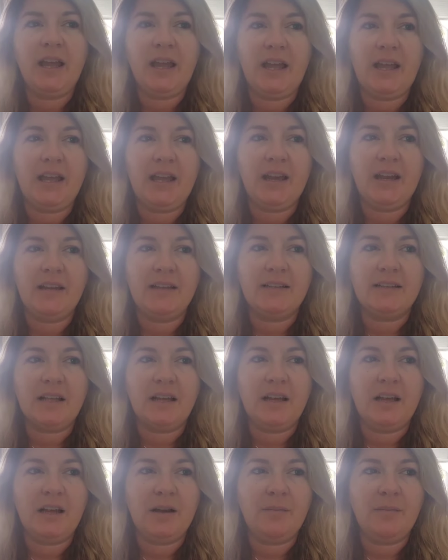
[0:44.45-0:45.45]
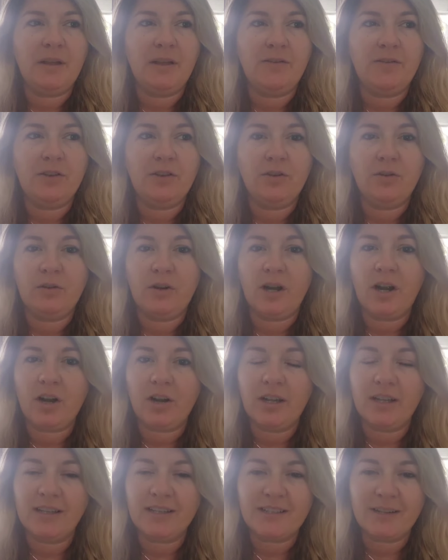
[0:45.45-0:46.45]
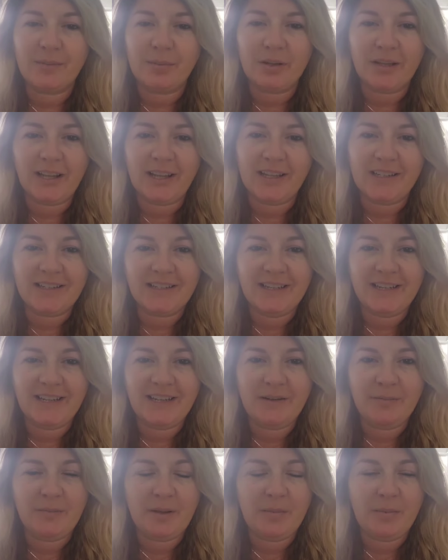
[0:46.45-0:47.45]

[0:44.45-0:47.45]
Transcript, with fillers: And um, if you are into planting,